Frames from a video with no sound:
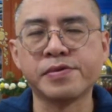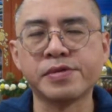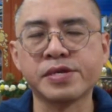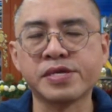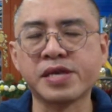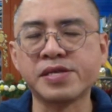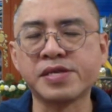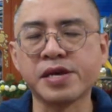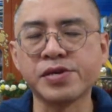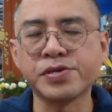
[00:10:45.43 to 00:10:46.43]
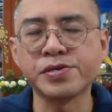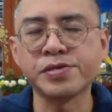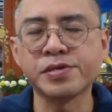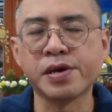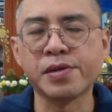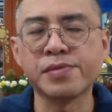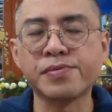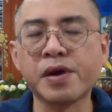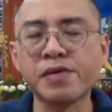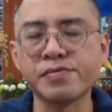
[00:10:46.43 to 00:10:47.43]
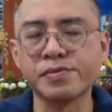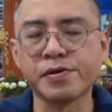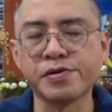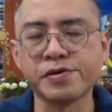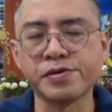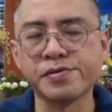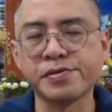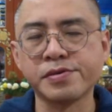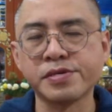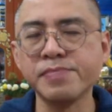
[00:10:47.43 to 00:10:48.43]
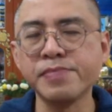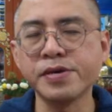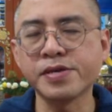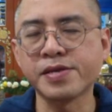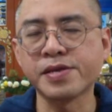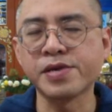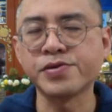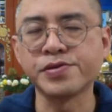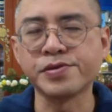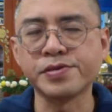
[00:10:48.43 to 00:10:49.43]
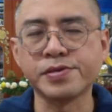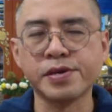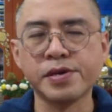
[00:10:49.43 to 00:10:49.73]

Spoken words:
the sensations throughout the body, simple sensations.